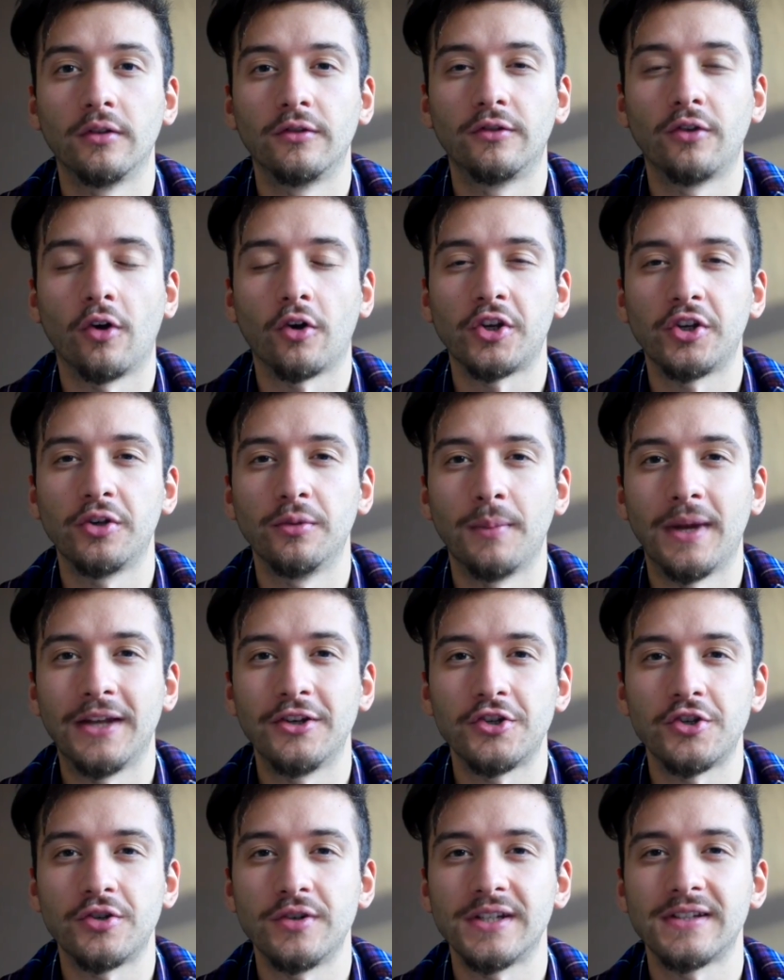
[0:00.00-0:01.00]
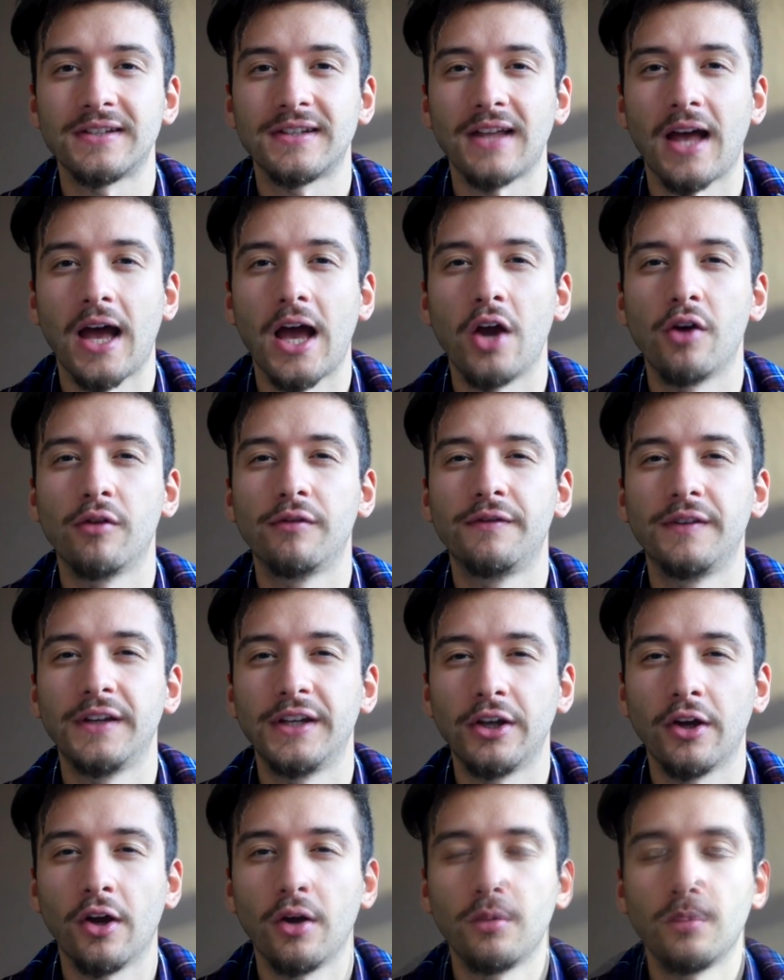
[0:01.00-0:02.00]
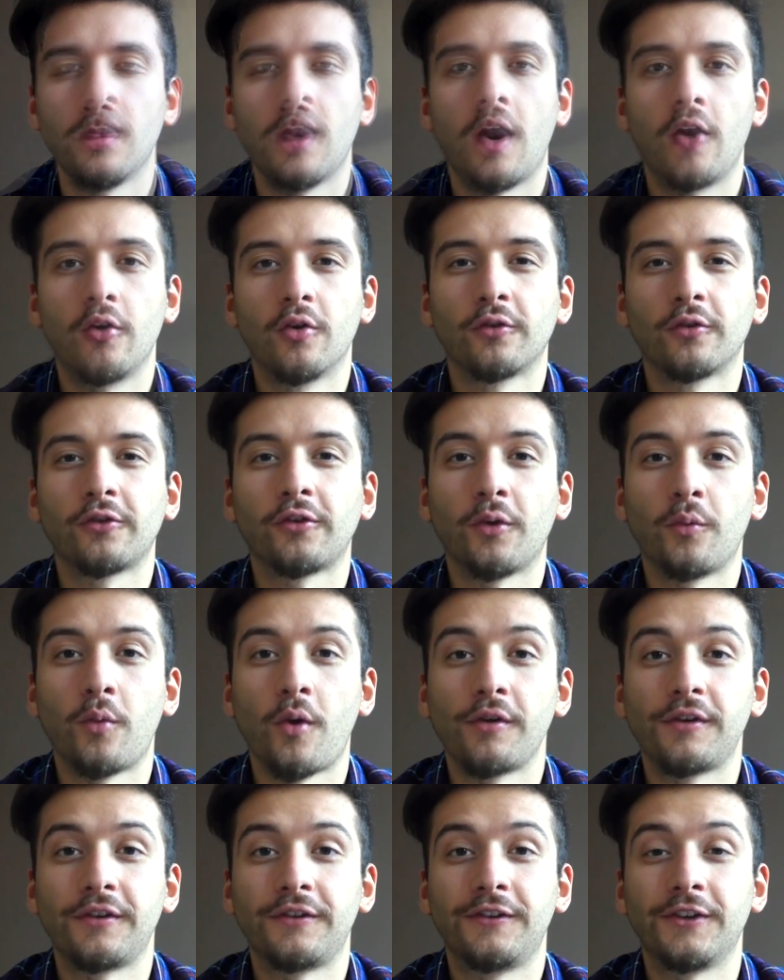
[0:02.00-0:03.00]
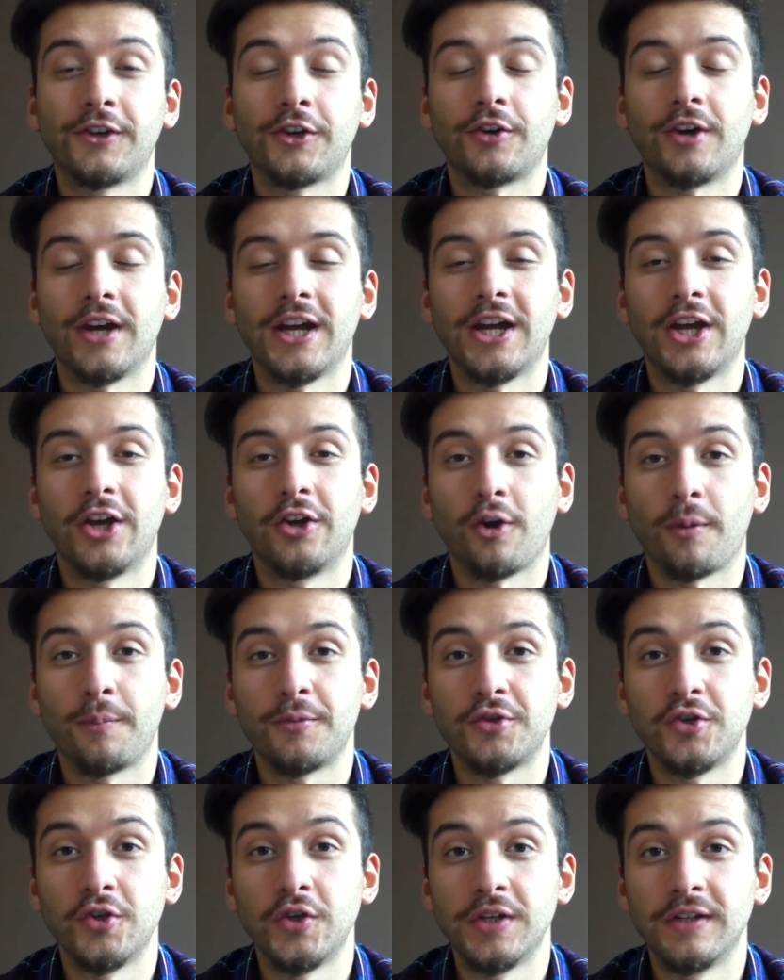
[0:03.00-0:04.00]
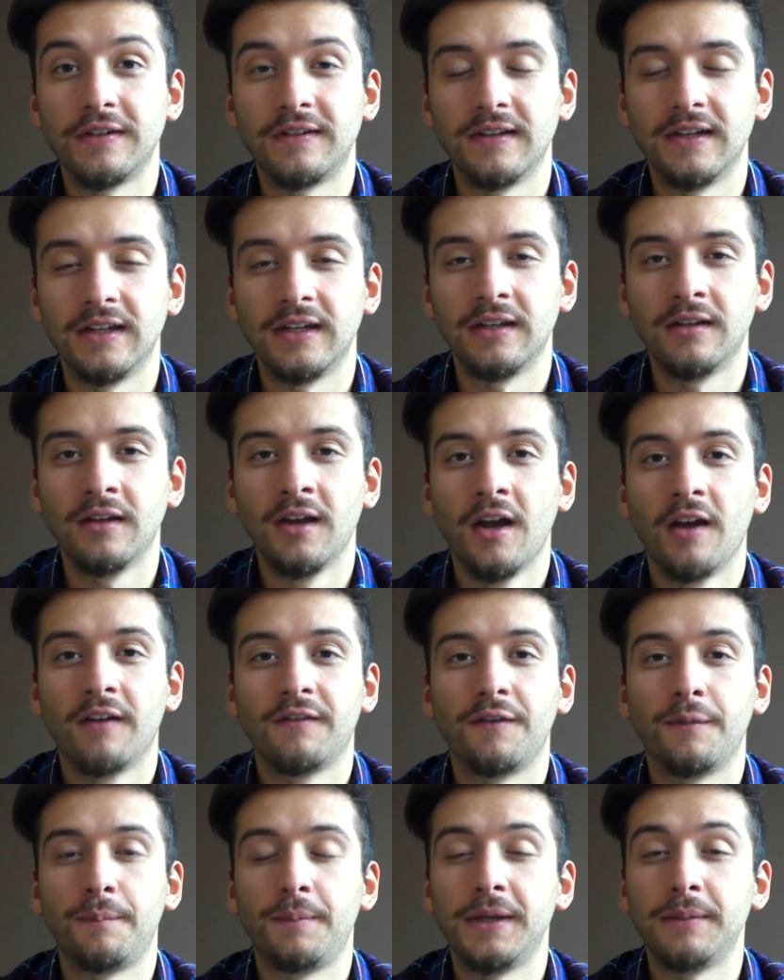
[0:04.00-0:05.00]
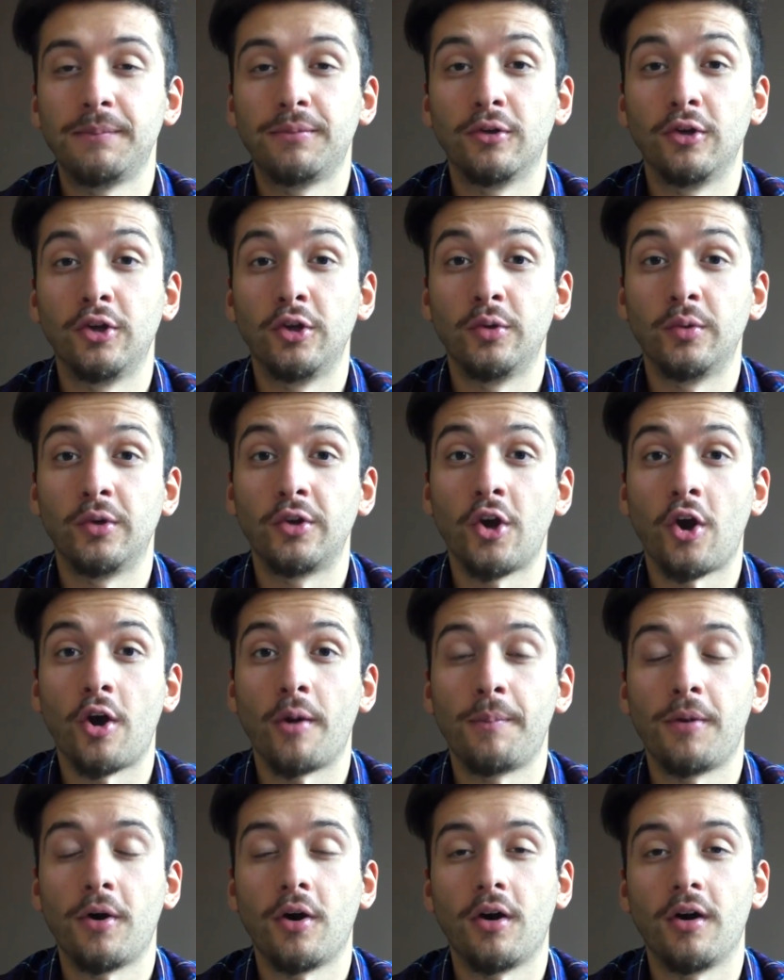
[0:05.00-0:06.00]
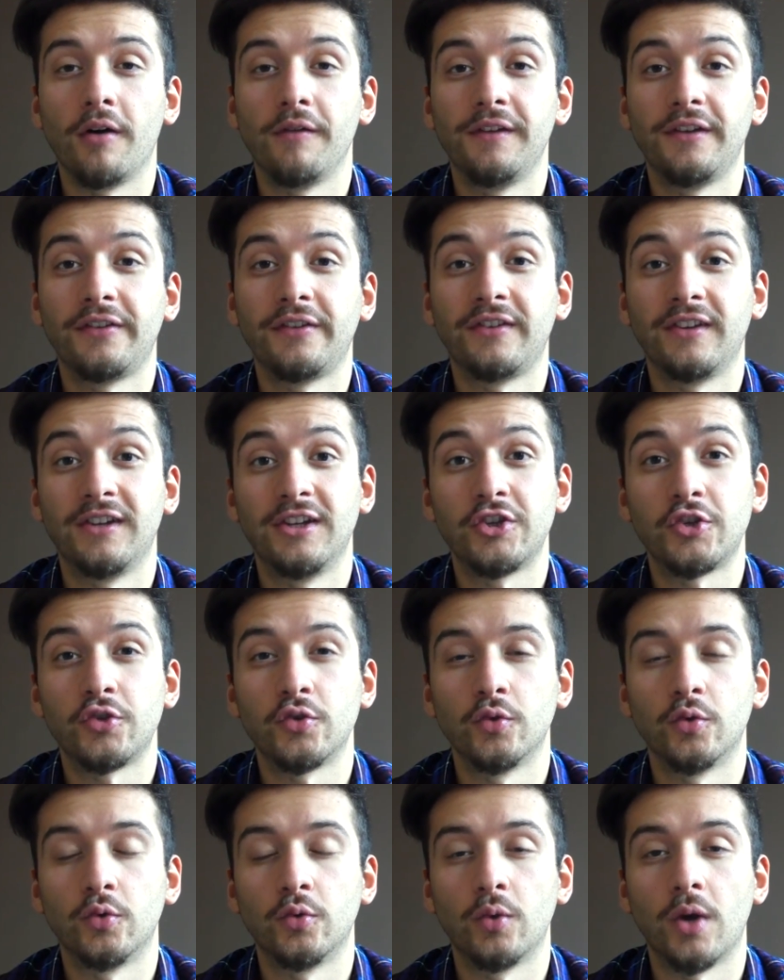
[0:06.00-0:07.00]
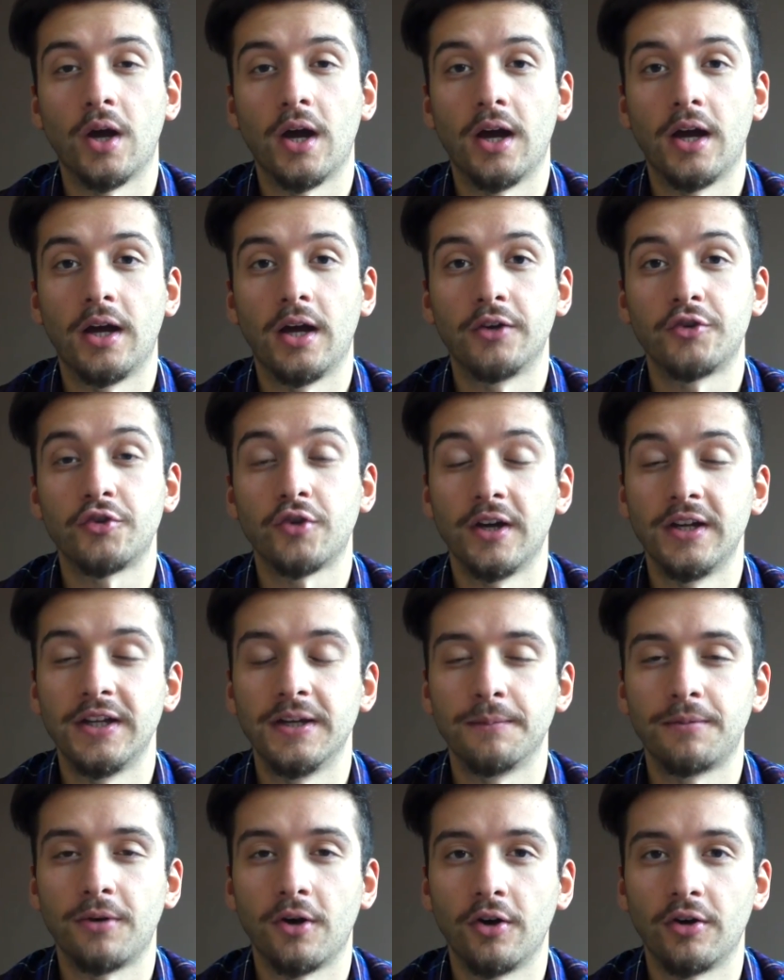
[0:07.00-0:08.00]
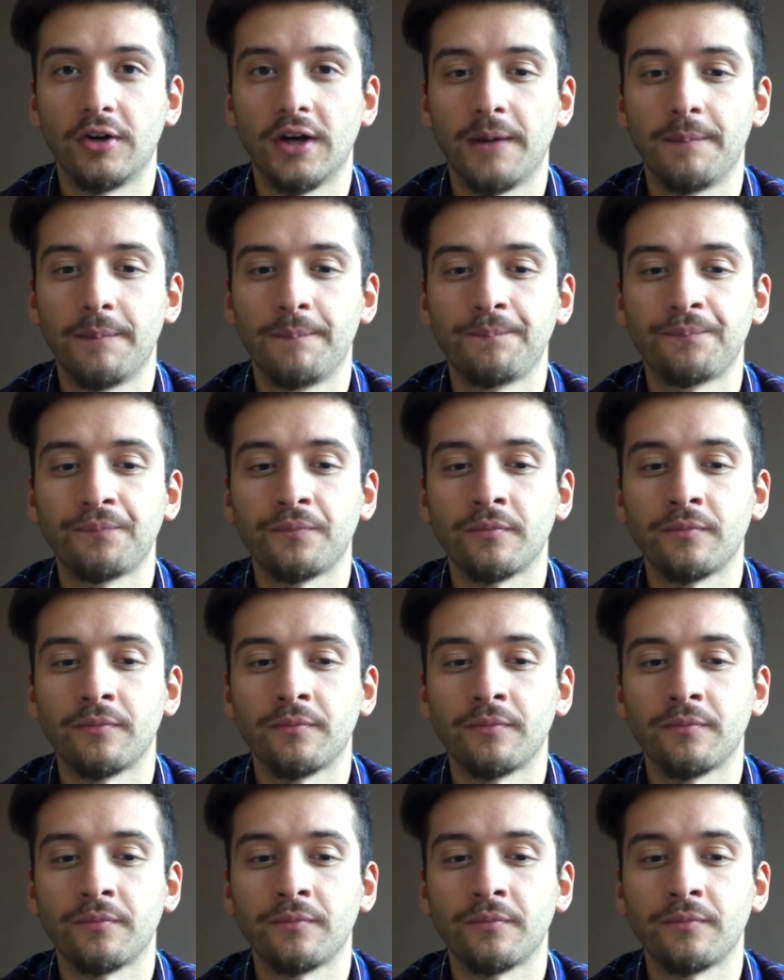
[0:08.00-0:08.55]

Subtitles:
documentary style video. I also wanted to create an opportunity for people who were not part of this initial training program,